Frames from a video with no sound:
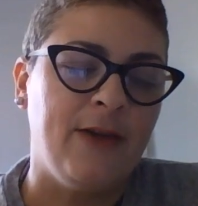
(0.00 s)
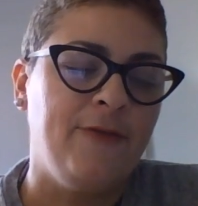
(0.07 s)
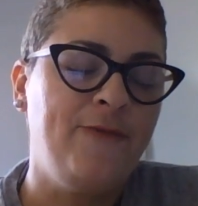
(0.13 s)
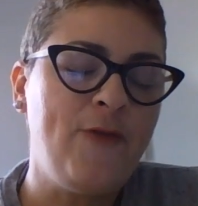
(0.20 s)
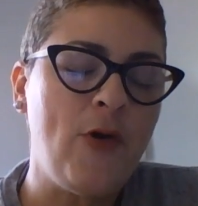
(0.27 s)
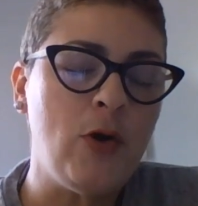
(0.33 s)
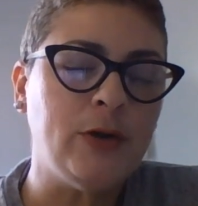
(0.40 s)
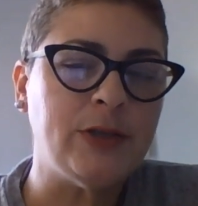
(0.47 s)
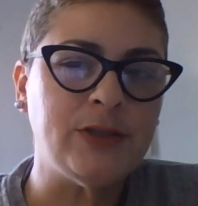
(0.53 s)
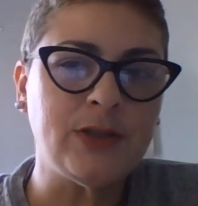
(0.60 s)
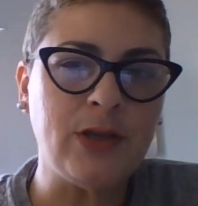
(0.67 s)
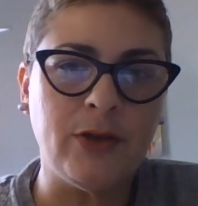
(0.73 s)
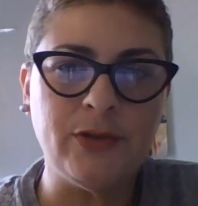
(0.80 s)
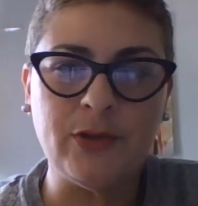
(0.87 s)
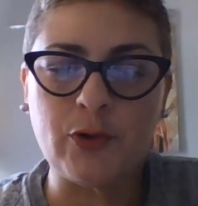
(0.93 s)
Focus
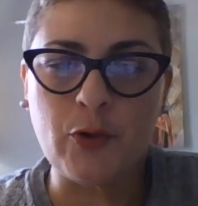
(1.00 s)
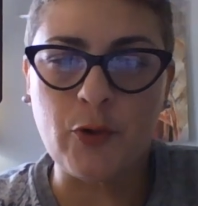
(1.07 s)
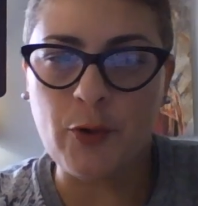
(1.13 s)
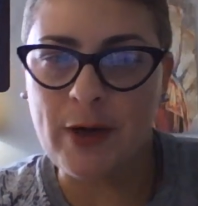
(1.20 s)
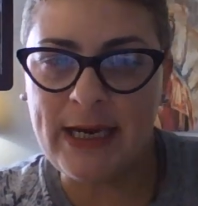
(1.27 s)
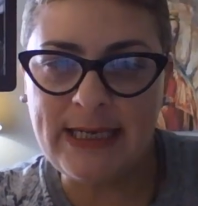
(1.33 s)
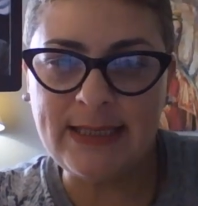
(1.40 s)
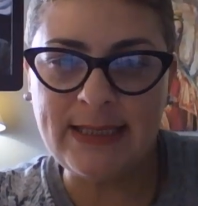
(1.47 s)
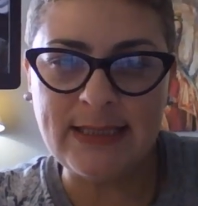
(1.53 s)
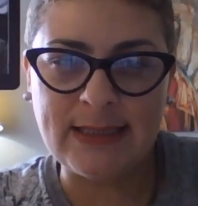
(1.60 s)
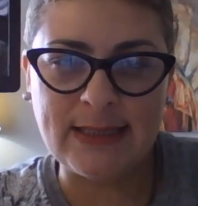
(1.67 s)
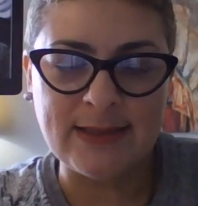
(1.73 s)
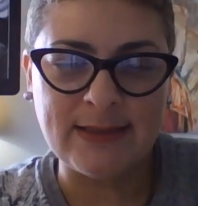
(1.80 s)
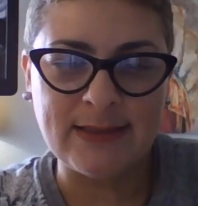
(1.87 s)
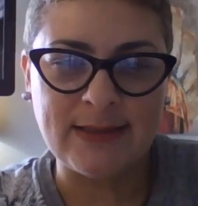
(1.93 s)
on the
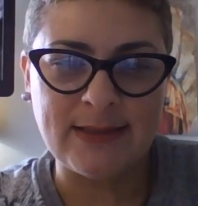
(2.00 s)
grace